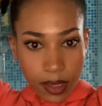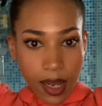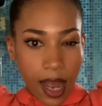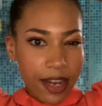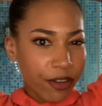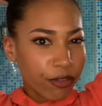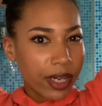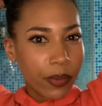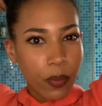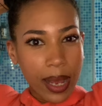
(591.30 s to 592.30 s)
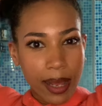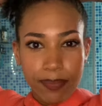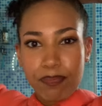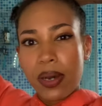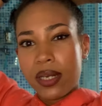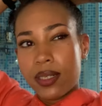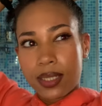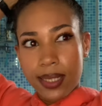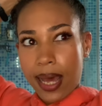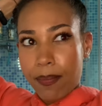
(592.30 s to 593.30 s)
I don't really wear buns
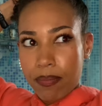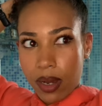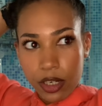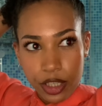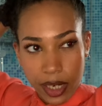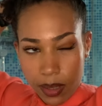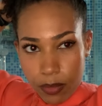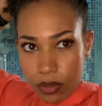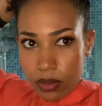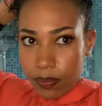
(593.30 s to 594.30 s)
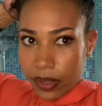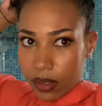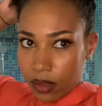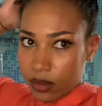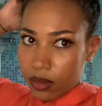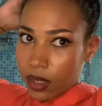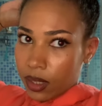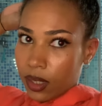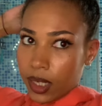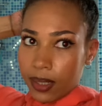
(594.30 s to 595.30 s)
that much anymore because
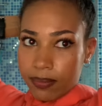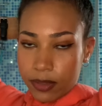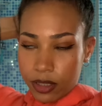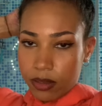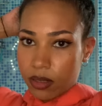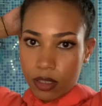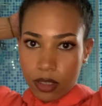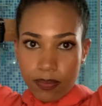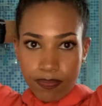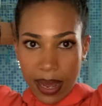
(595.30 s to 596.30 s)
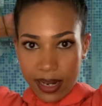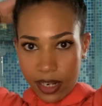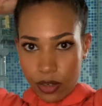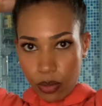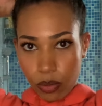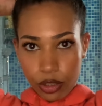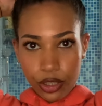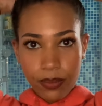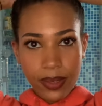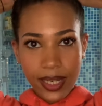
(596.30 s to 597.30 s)
ballet
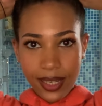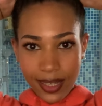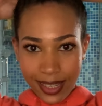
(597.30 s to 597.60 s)
tortured me.